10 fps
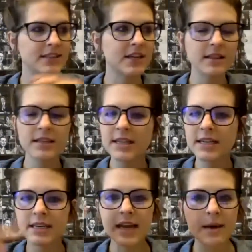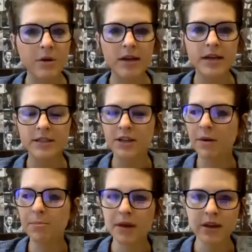not this like nebulous, you know,
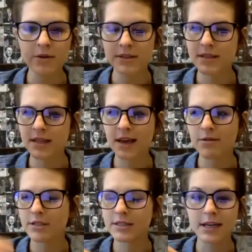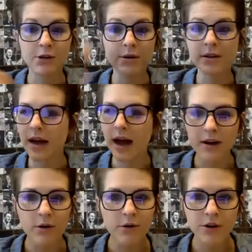ambiguous thing where it's like you either got
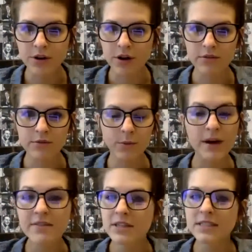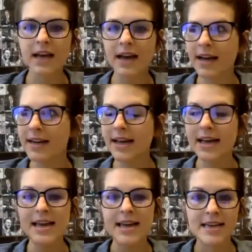it or you don't. What if design
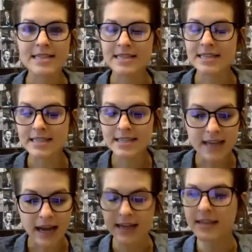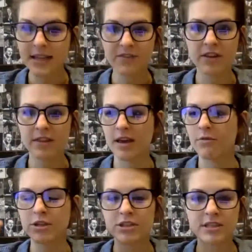is this scientific thing
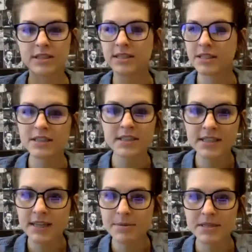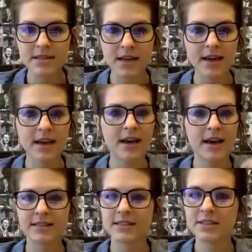where it's just a series of steps to take,
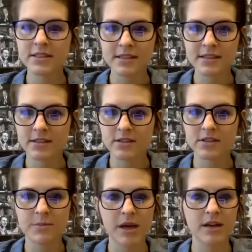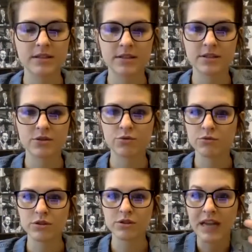a series of decisions to make, and a series of
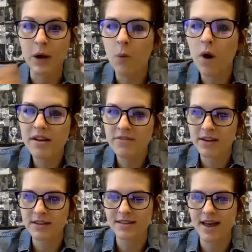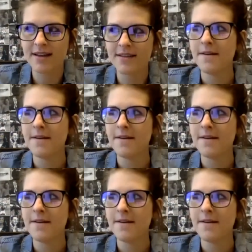tools to use? Like, what if it is that?